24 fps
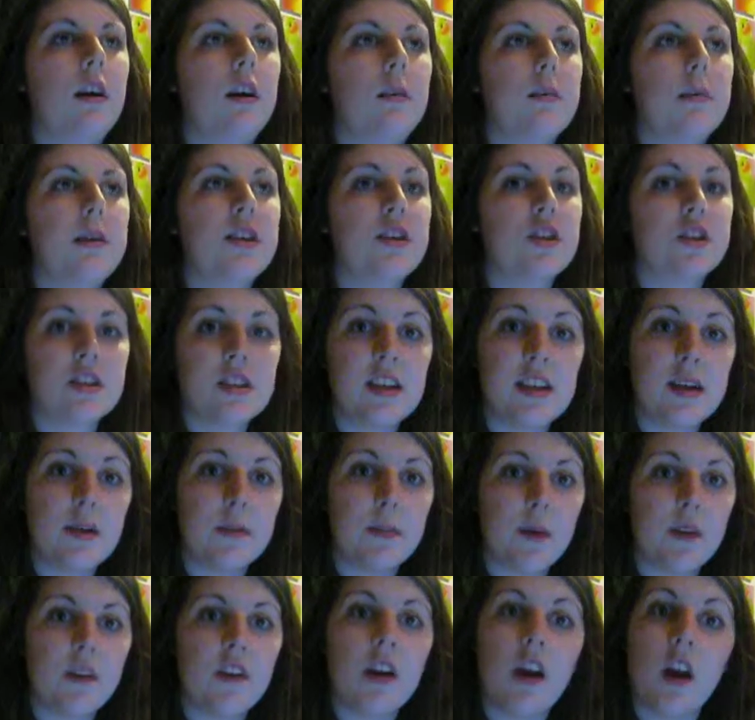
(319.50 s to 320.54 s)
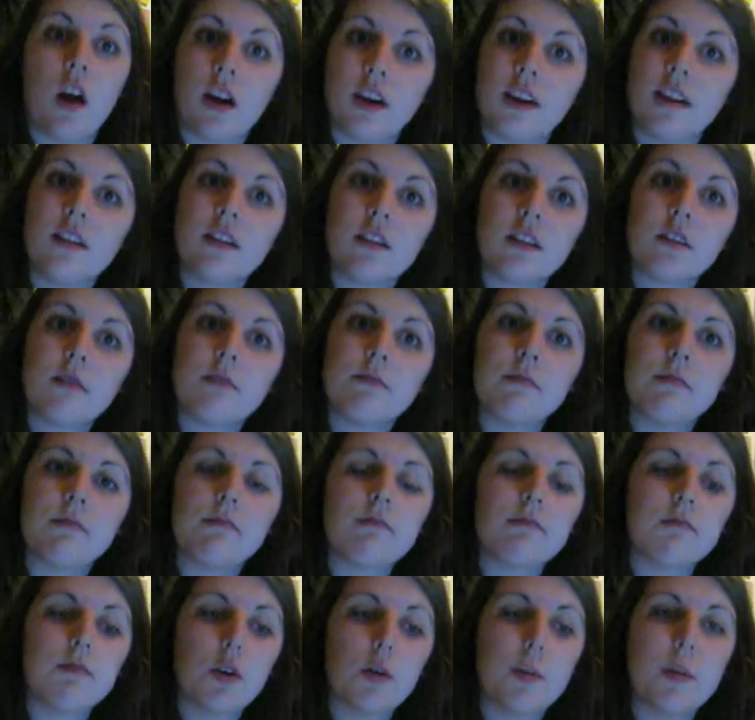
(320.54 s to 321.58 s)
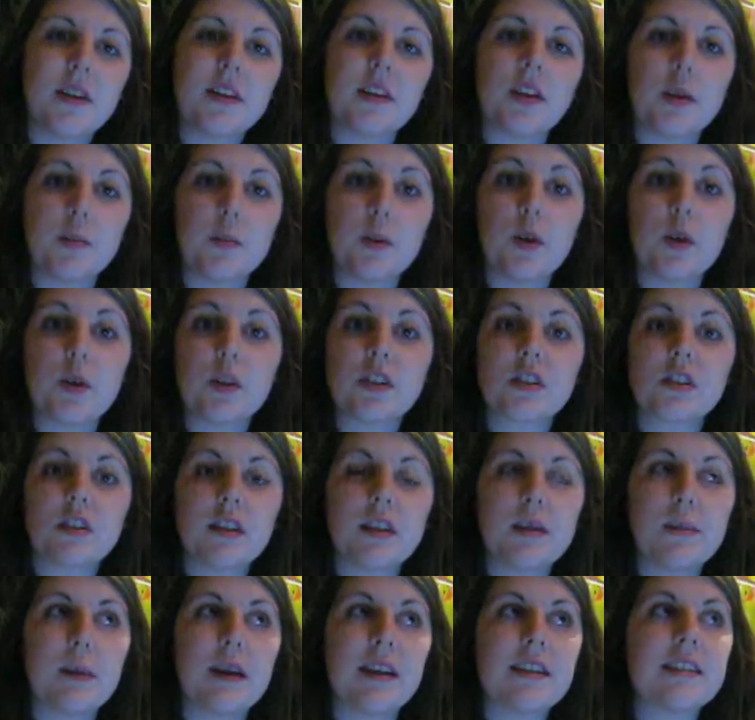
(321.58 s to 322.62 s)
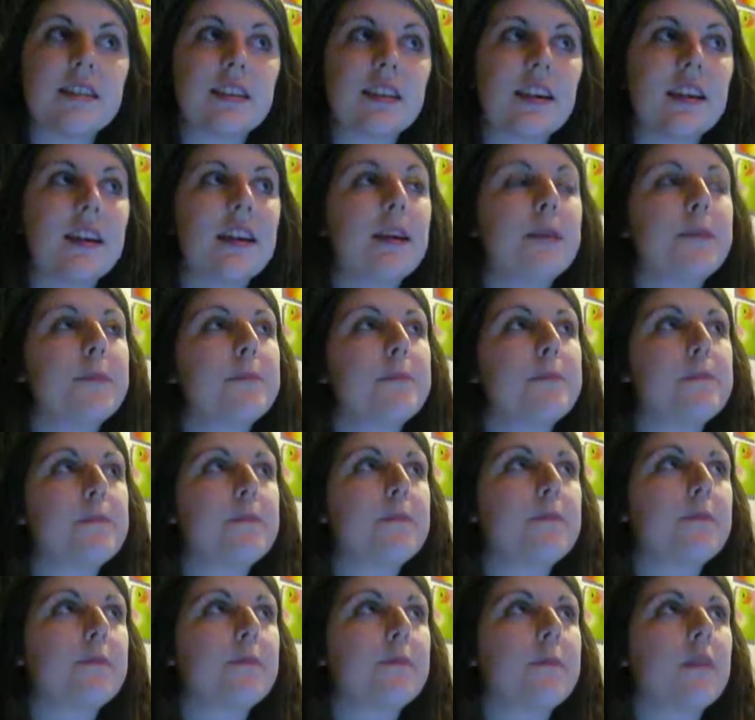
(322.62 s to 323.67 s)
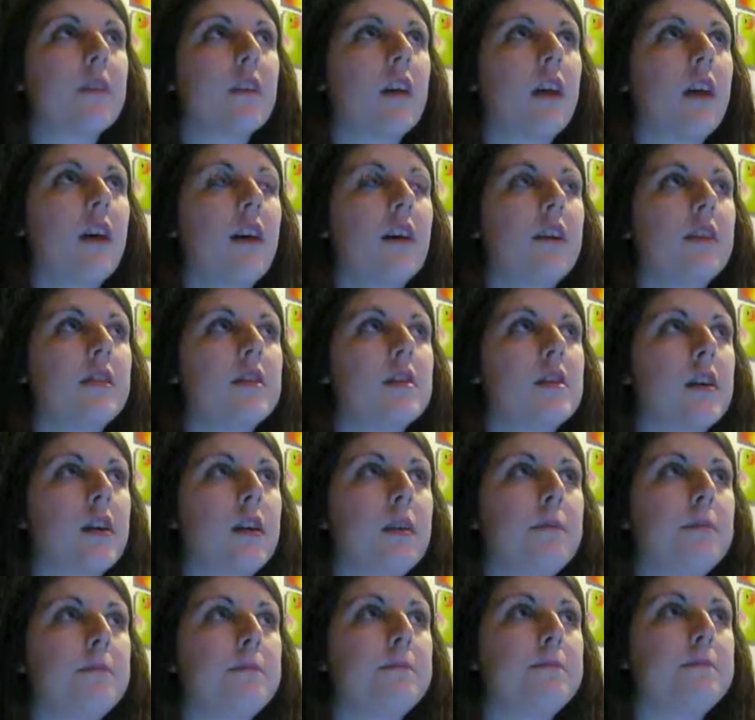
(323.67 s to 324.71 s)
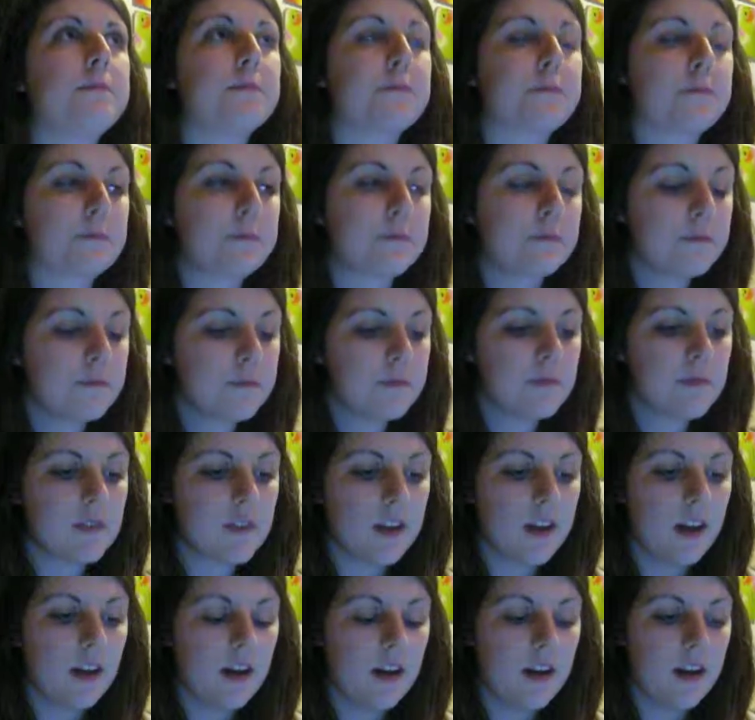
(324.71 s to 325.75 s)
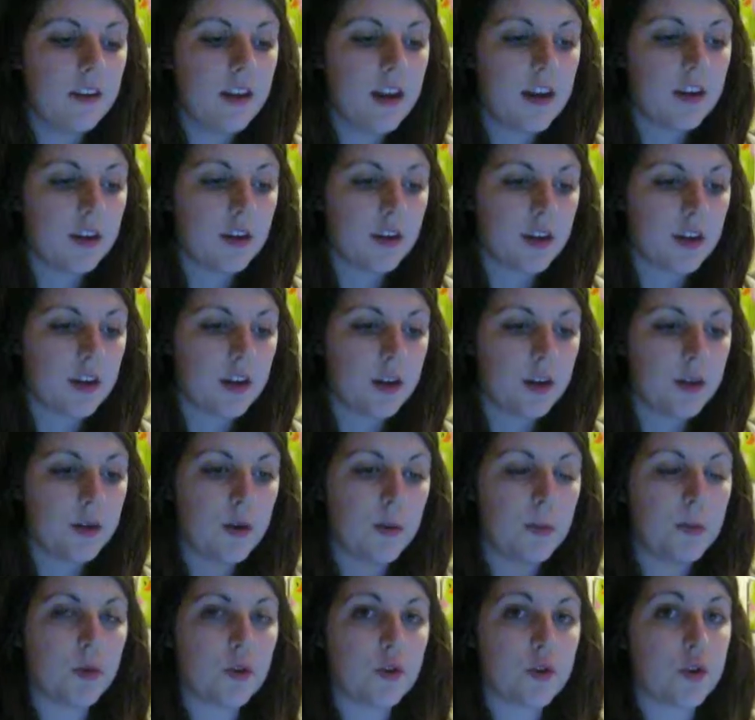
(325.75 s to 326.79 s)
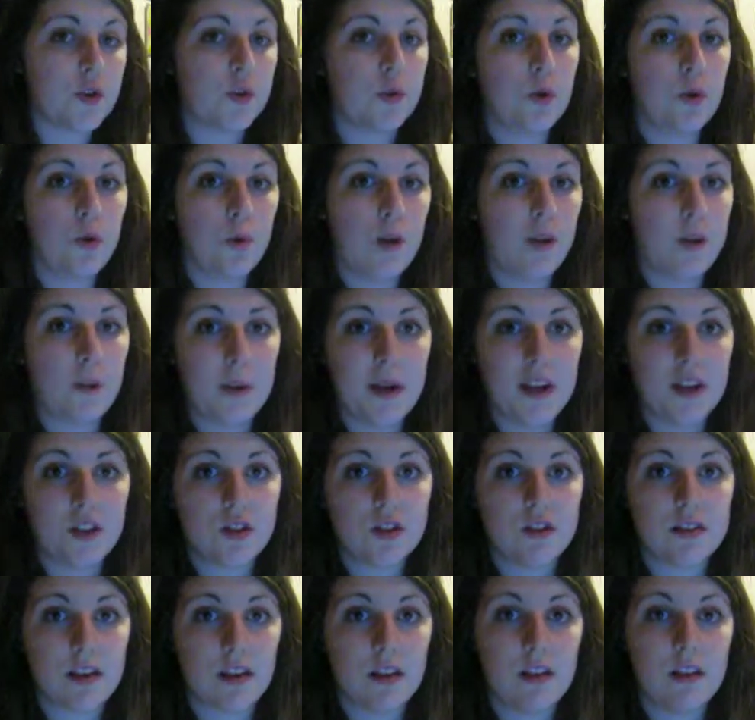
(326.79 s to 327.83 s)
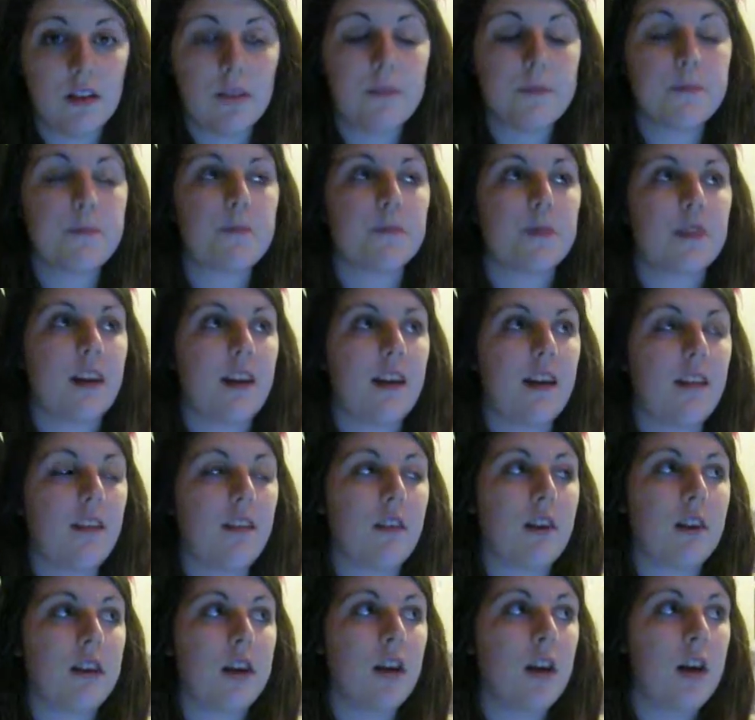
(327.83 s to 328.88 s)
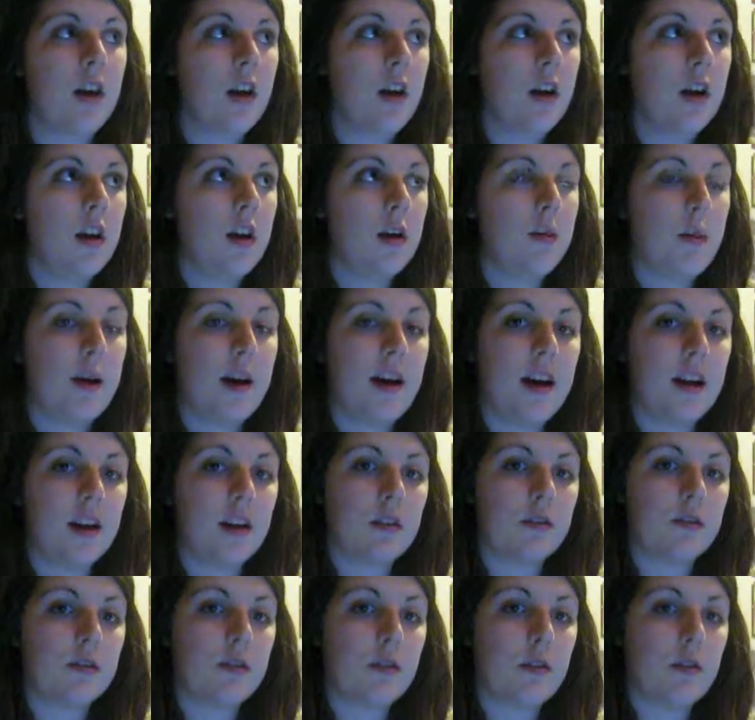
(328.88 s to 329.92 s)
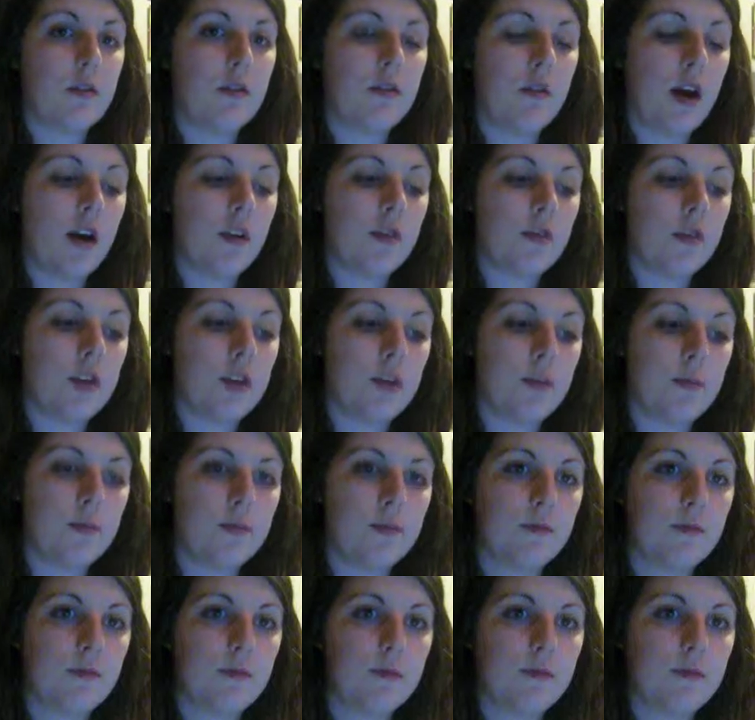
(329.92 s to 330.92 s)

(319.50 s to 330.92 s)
He's just lit by the light from his computer screen basically. And then I go up onto the wall where the pictures are, and I pan around them.